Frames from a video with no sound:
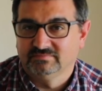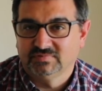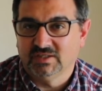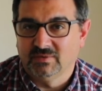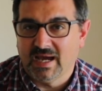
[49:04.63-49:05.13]

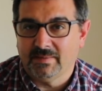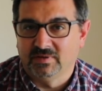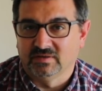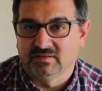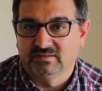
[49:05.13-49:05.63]
see what
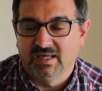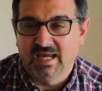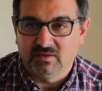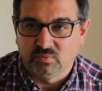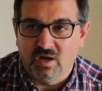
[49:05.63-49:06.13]
happens.
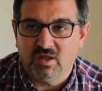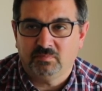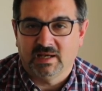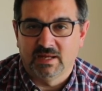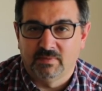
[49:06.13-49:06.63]
It's worth
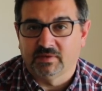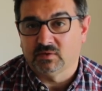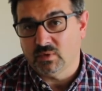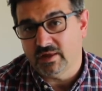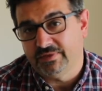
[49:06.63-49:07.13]
playing with,
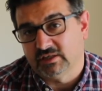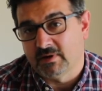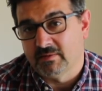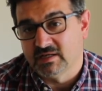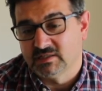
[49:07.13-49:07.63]
it's worth
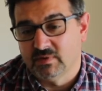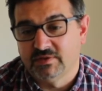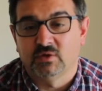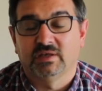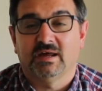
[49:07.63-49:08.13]
experimenting
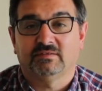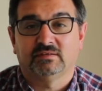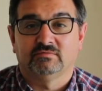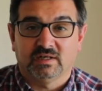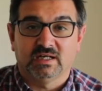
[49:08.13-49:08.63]
with. You can have
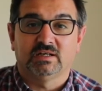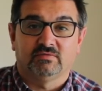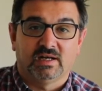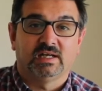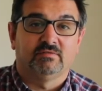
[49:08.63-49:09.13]
some really,
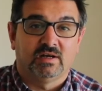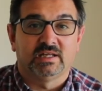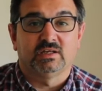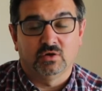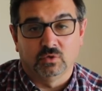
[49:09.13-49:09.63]
really,
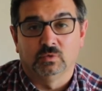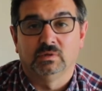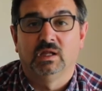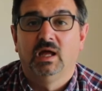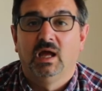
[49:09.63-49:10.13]
really cool